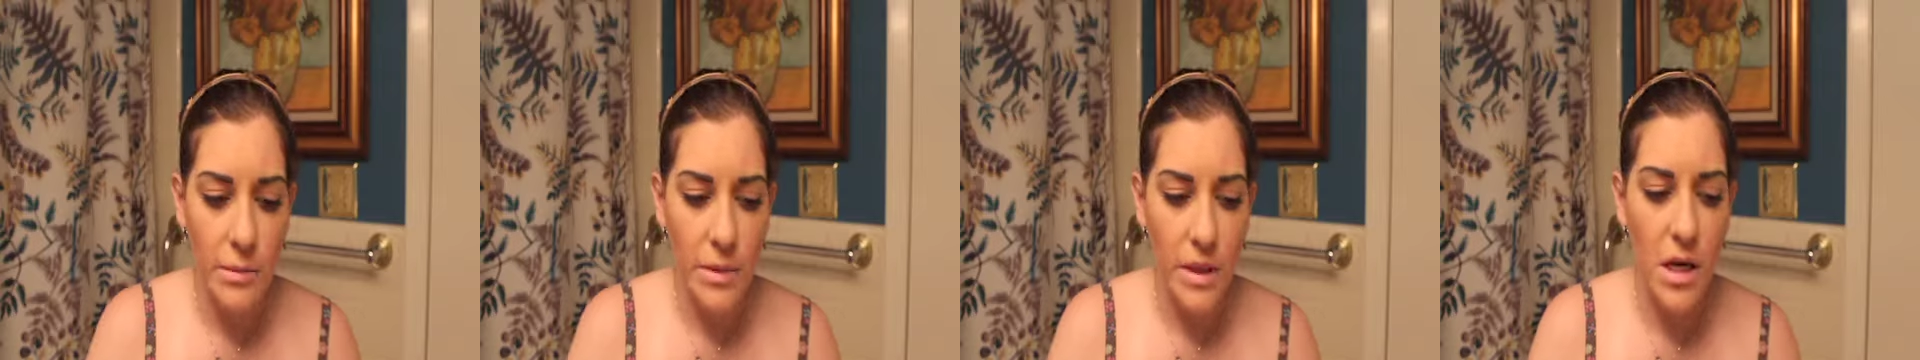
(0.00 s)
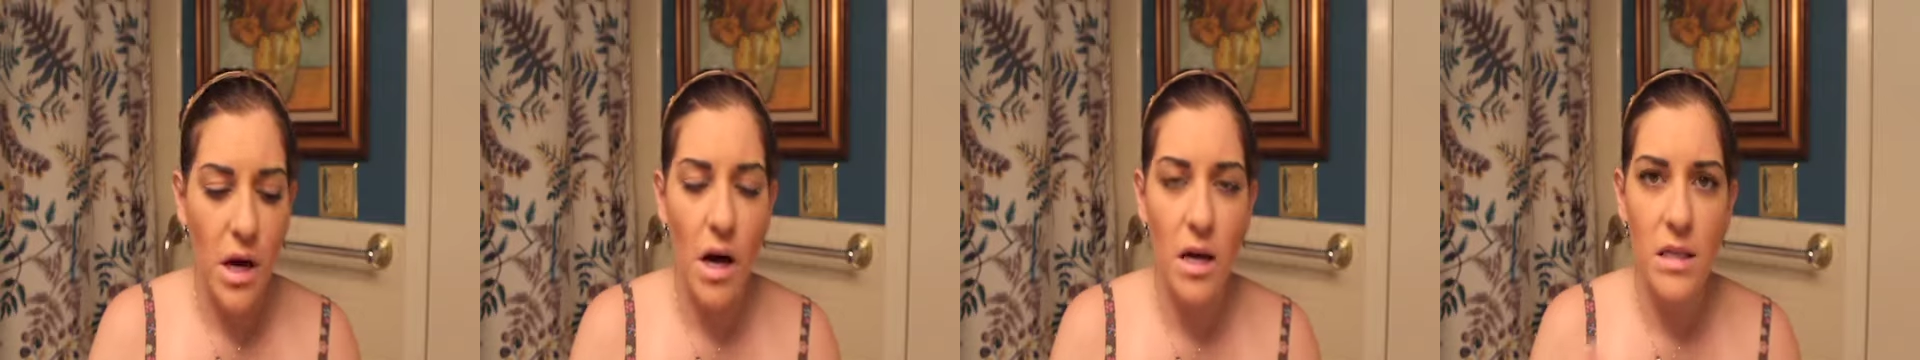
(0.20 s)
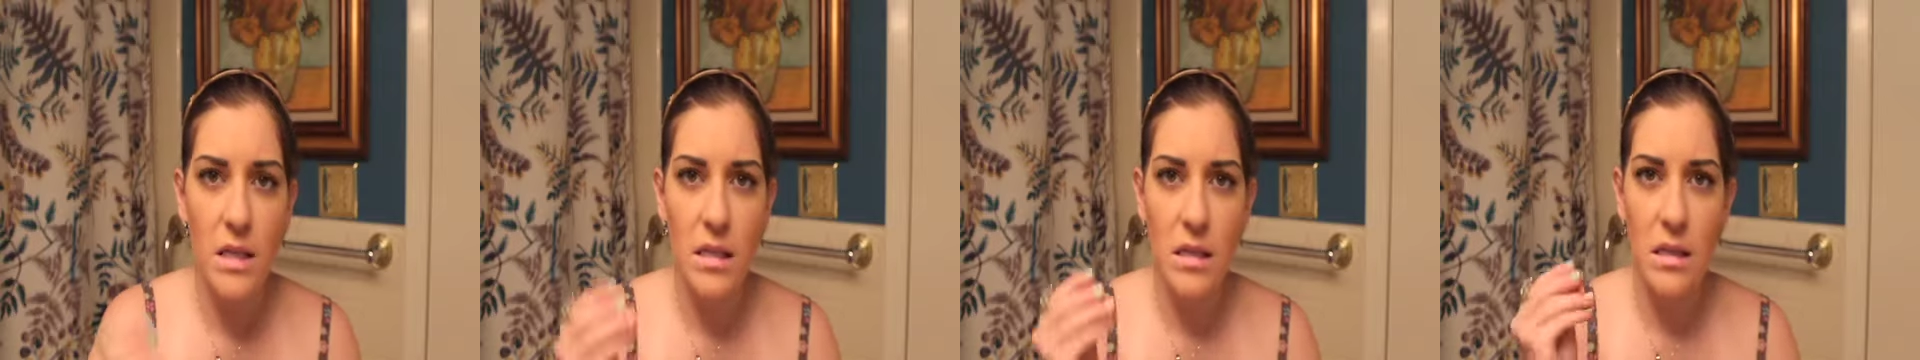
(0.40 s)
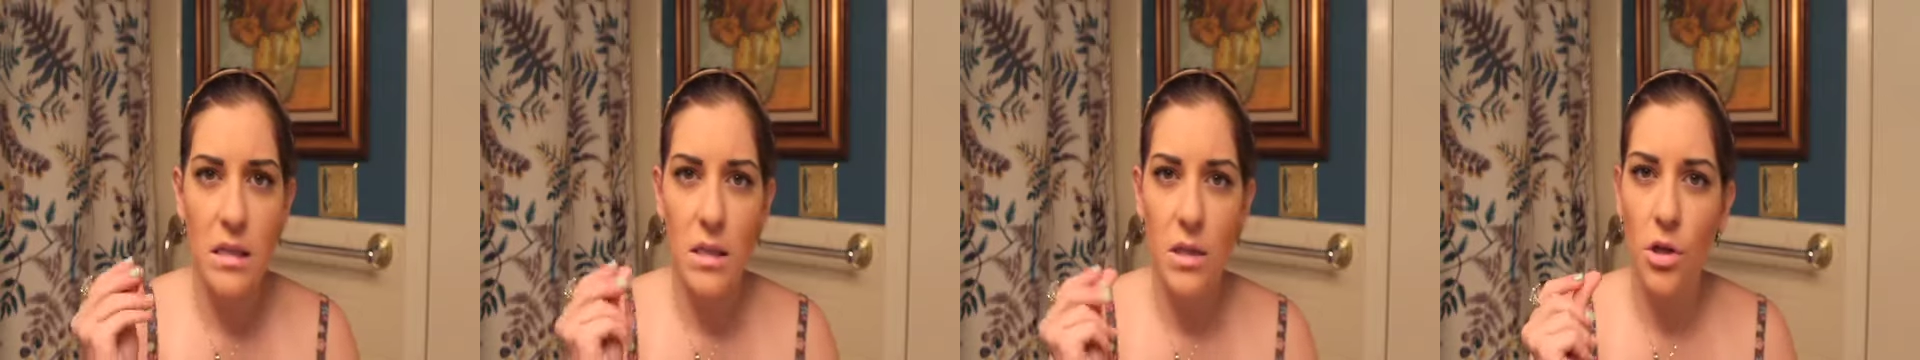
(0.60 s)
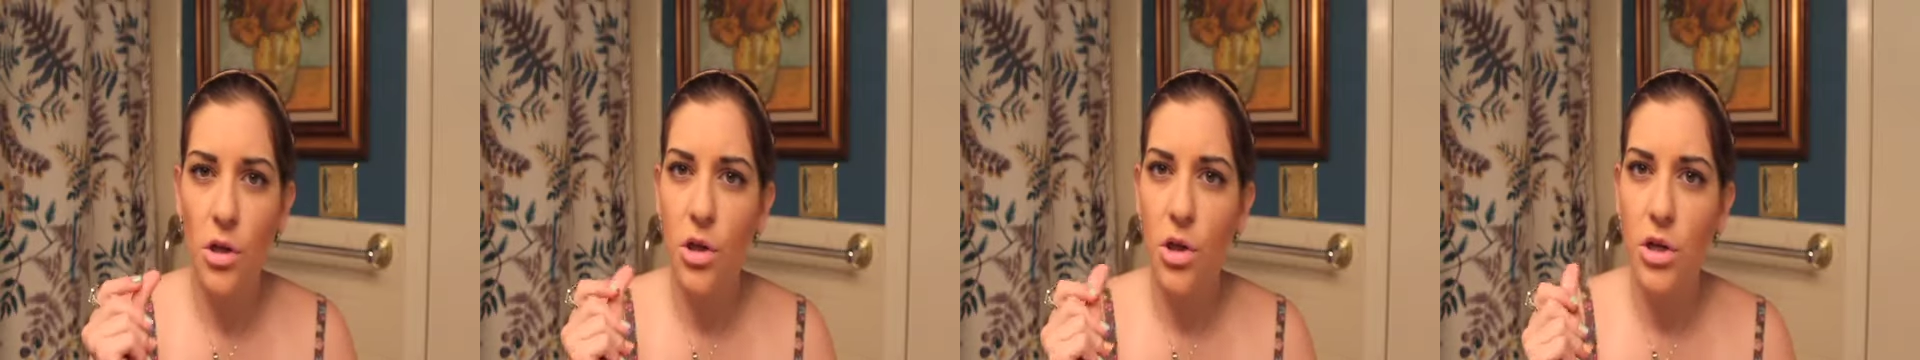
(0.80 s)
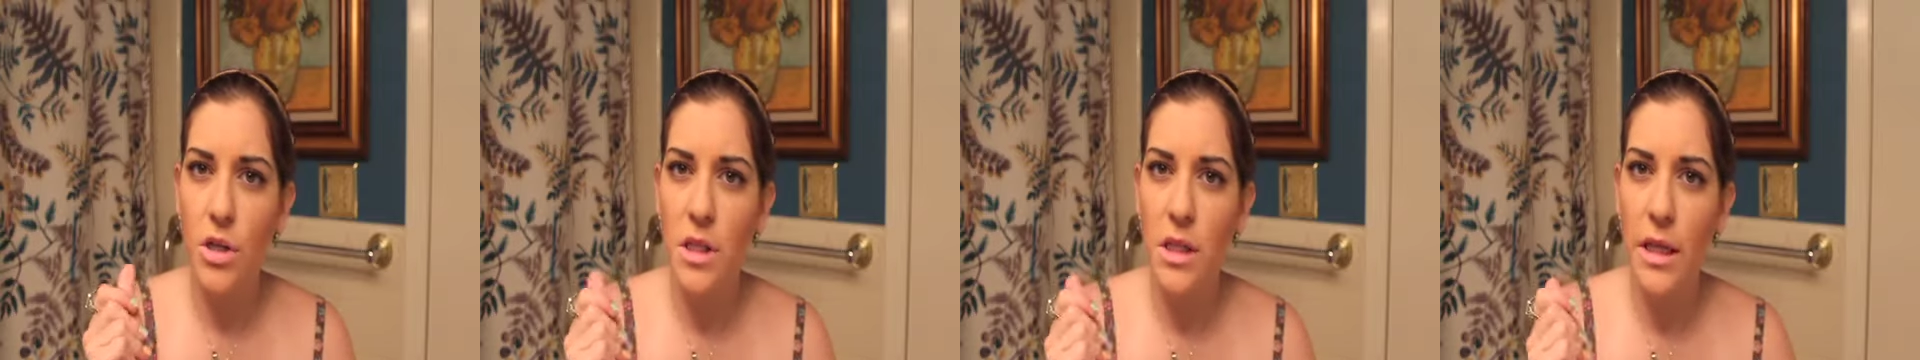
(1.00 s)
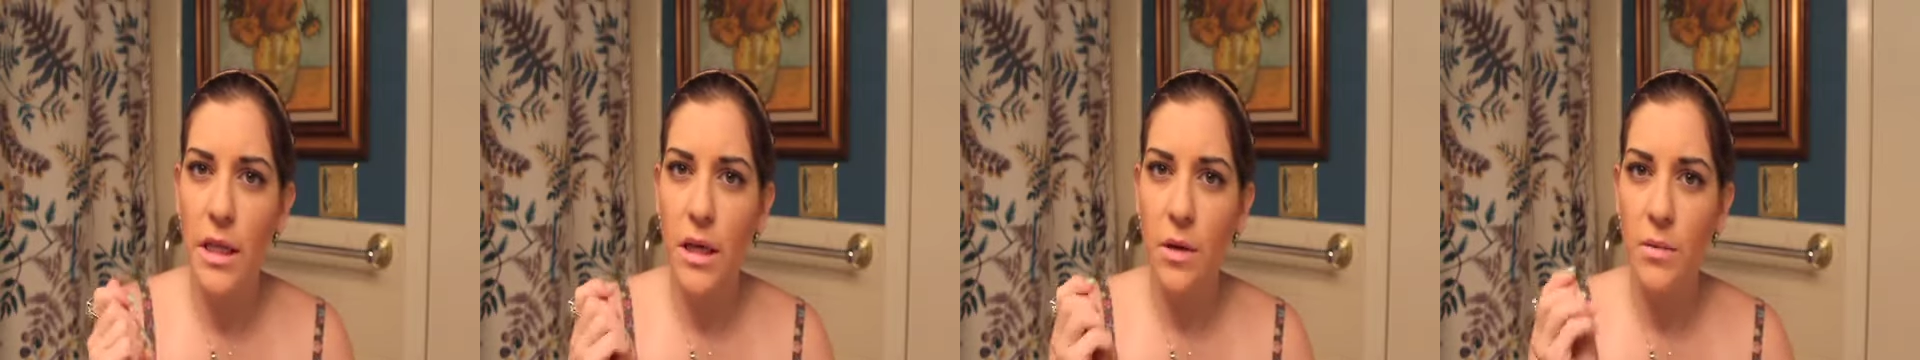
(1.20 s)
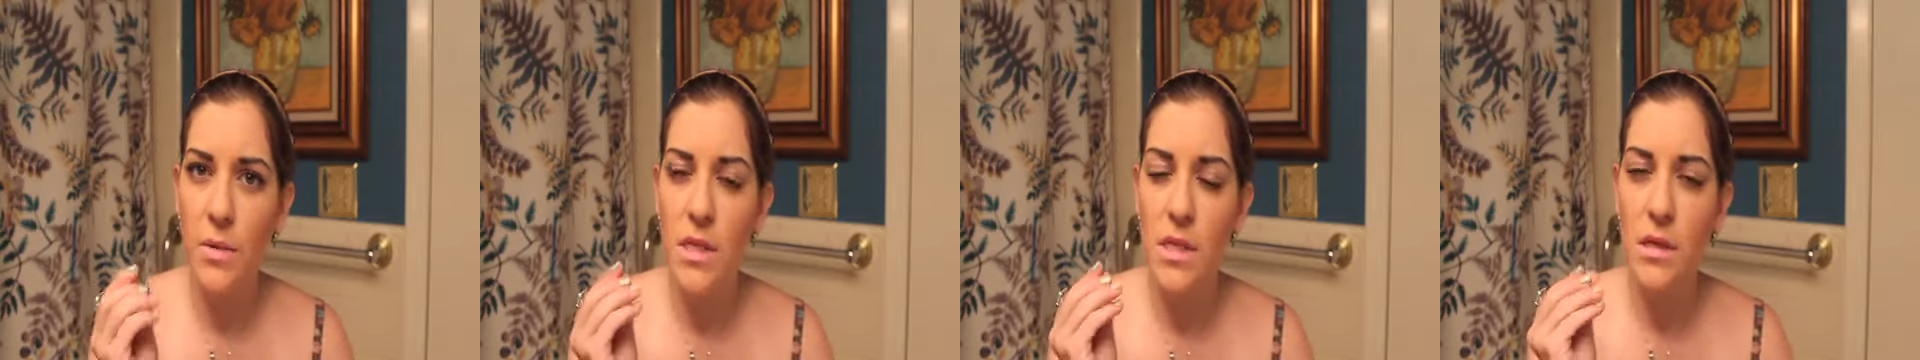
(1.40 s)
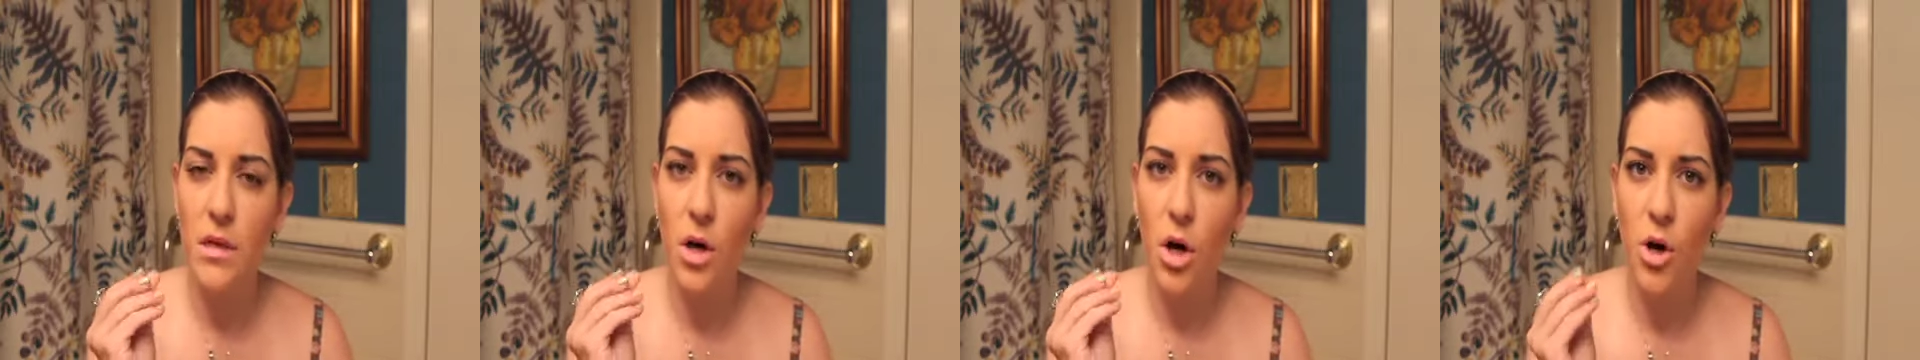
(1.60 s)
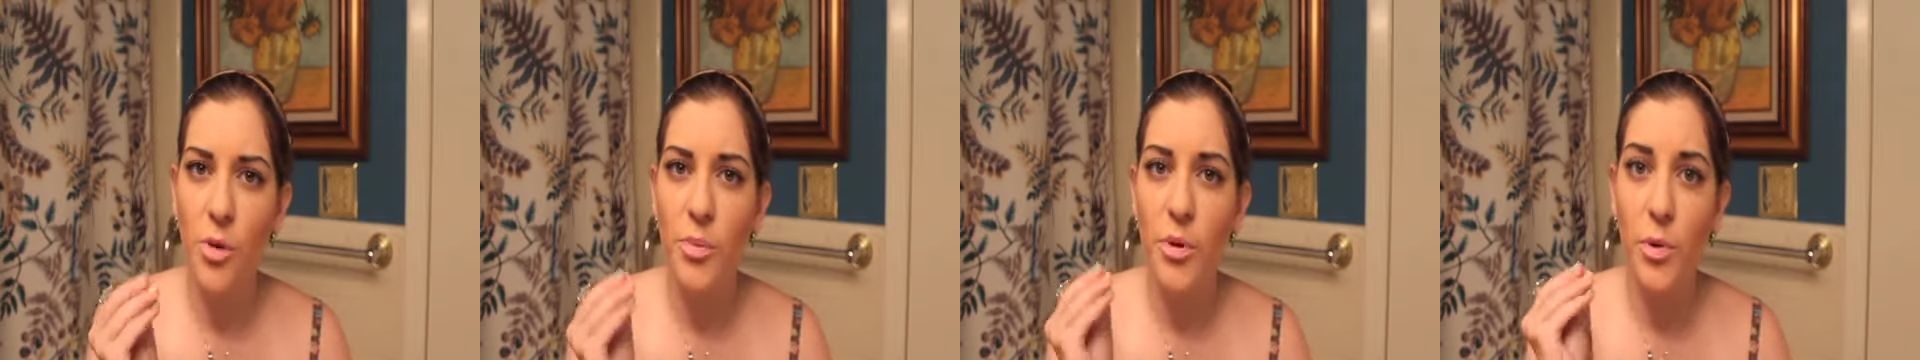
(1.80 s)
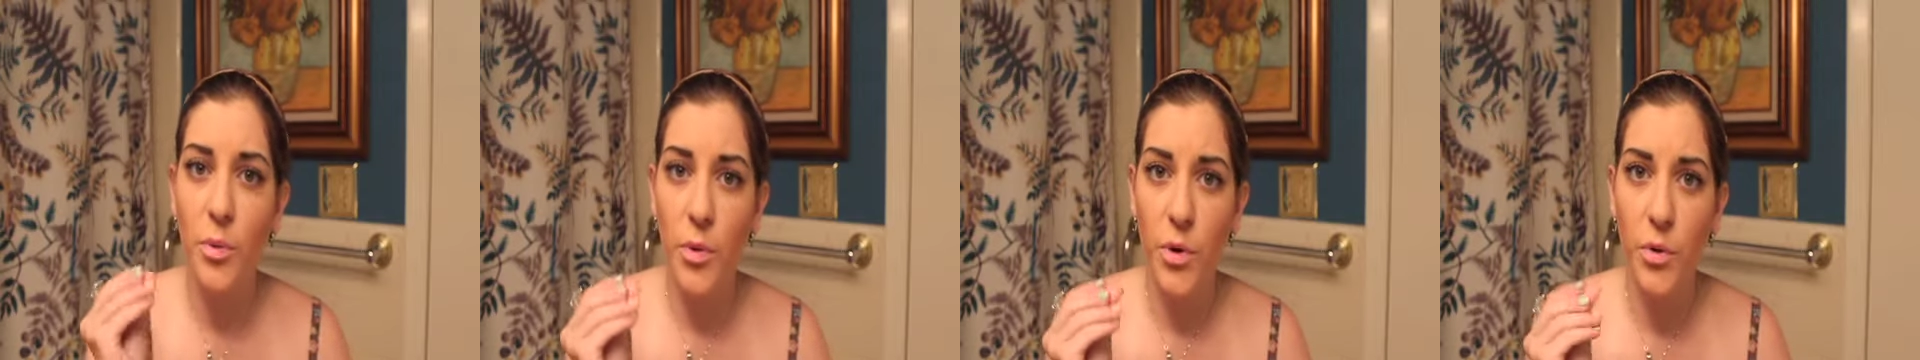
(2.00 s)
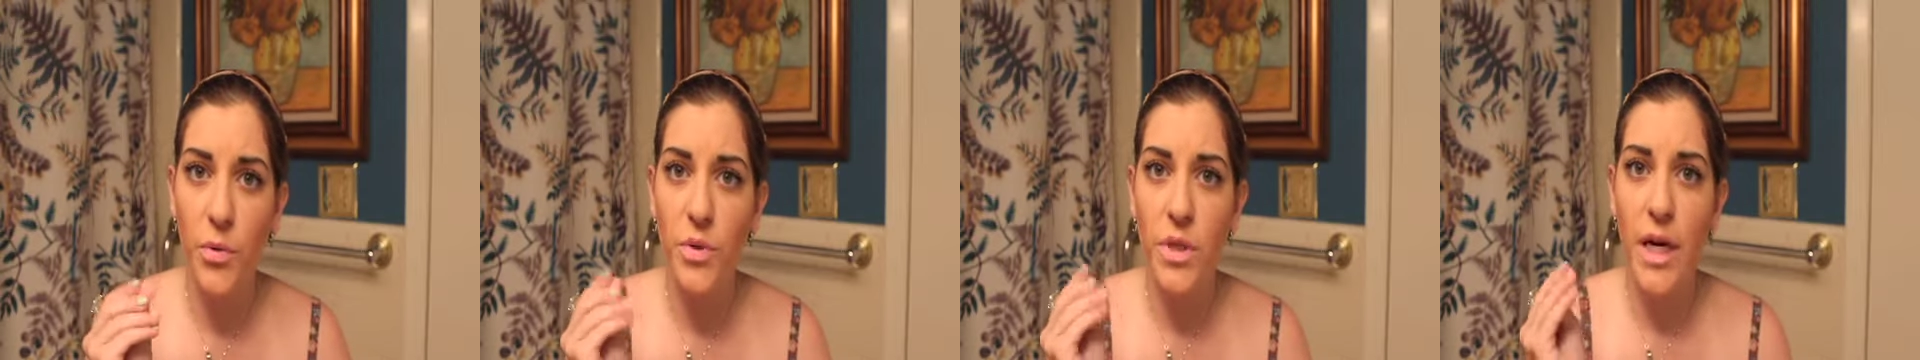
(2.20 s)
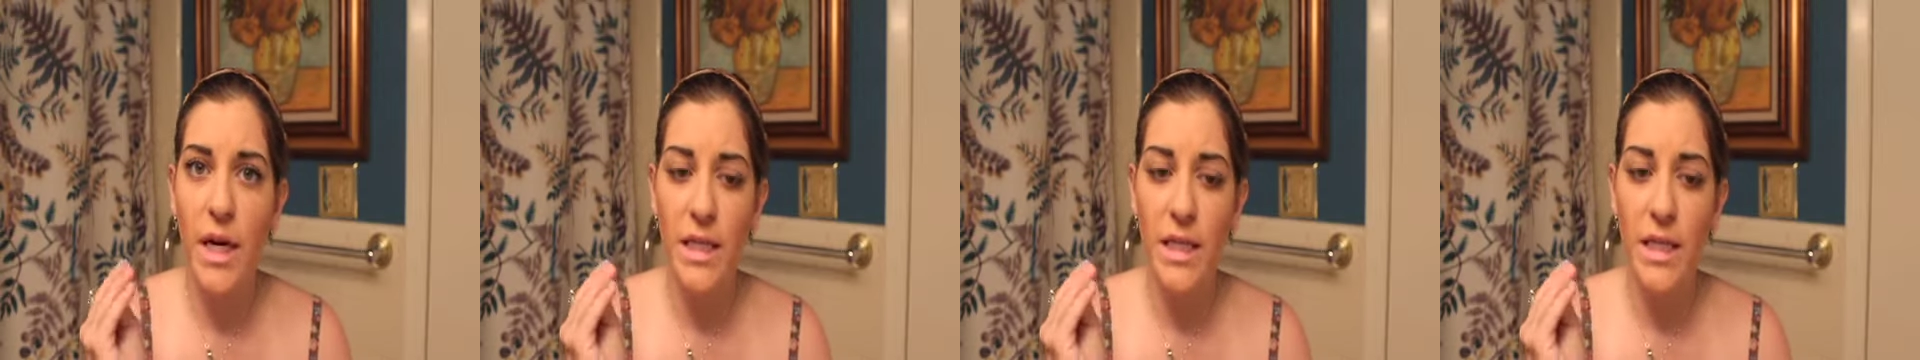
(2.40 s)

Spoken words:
because it still looked like it was an open wound,